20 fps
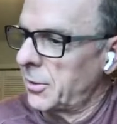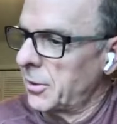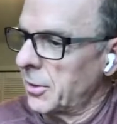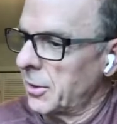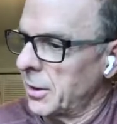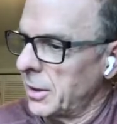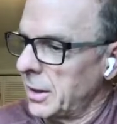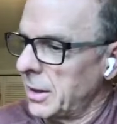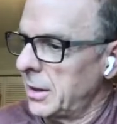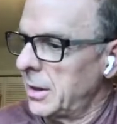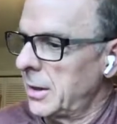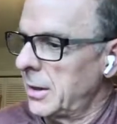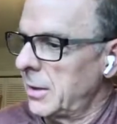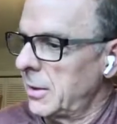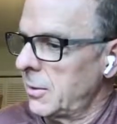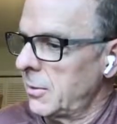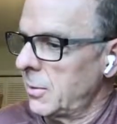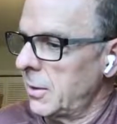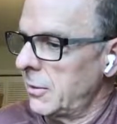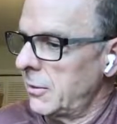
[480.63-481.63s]
30,
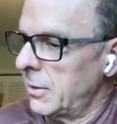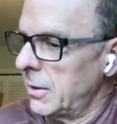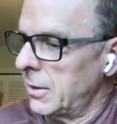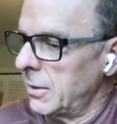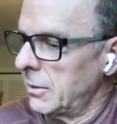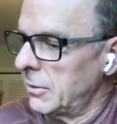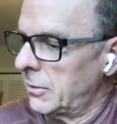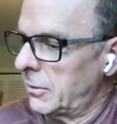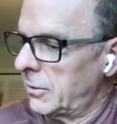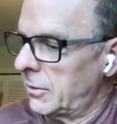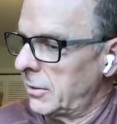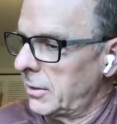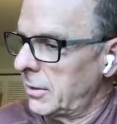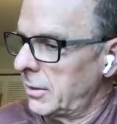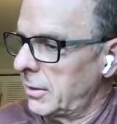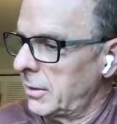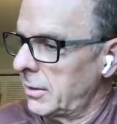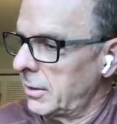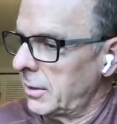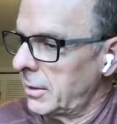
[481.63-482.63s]
which is
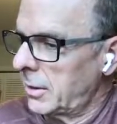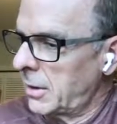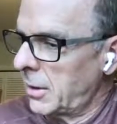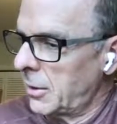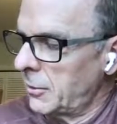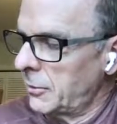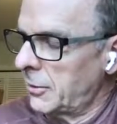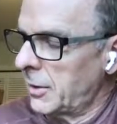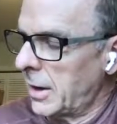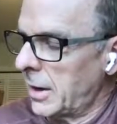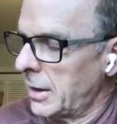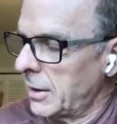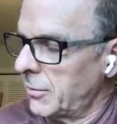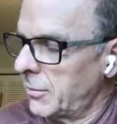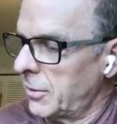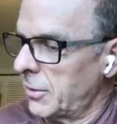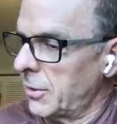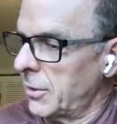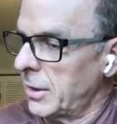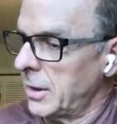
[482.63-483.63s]
cosine
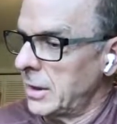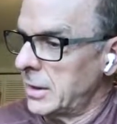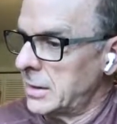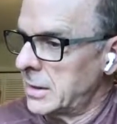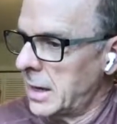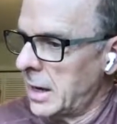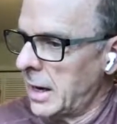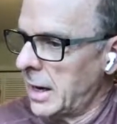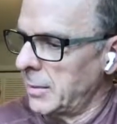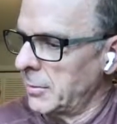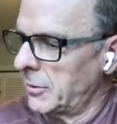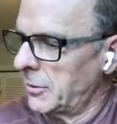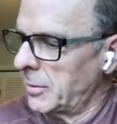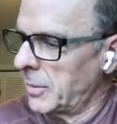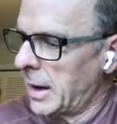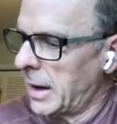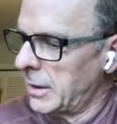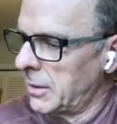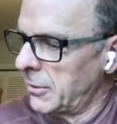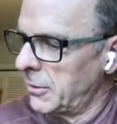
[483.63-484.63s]
of 30 times
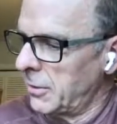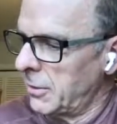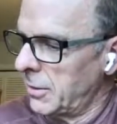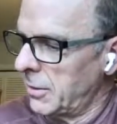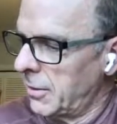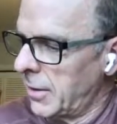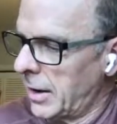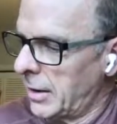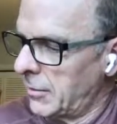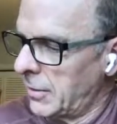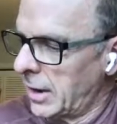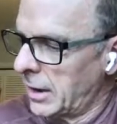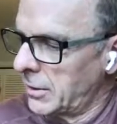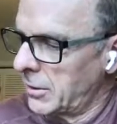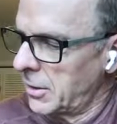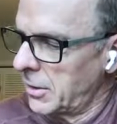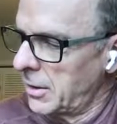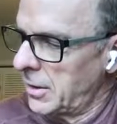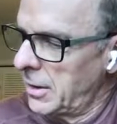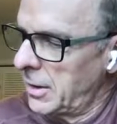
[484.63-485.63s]
the magnitude of that
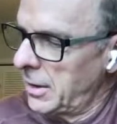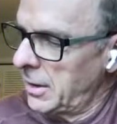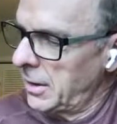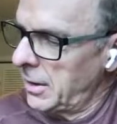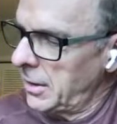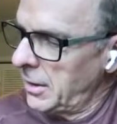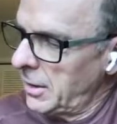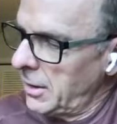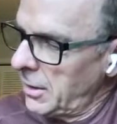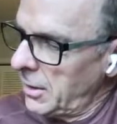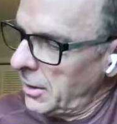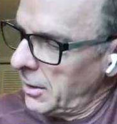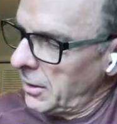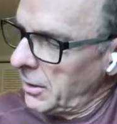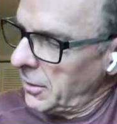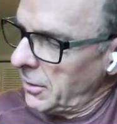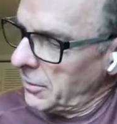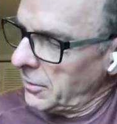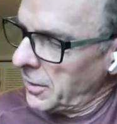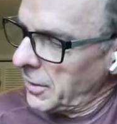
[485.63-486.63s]
vector.
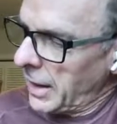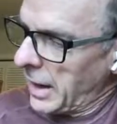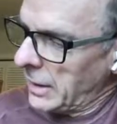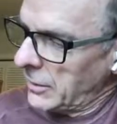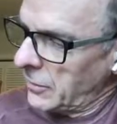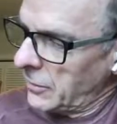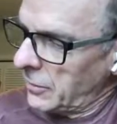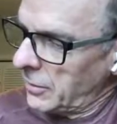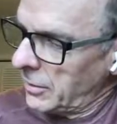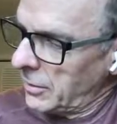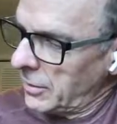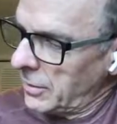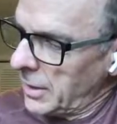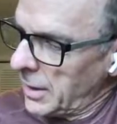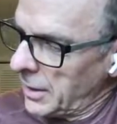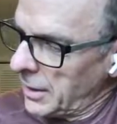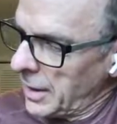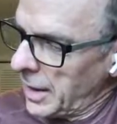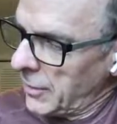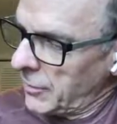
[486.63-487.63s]
So that's
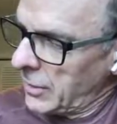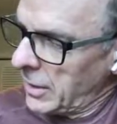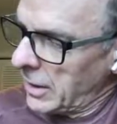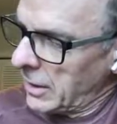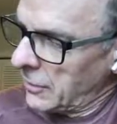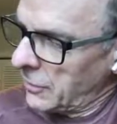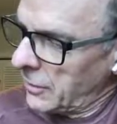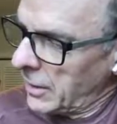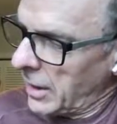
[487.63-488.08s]
the left-hand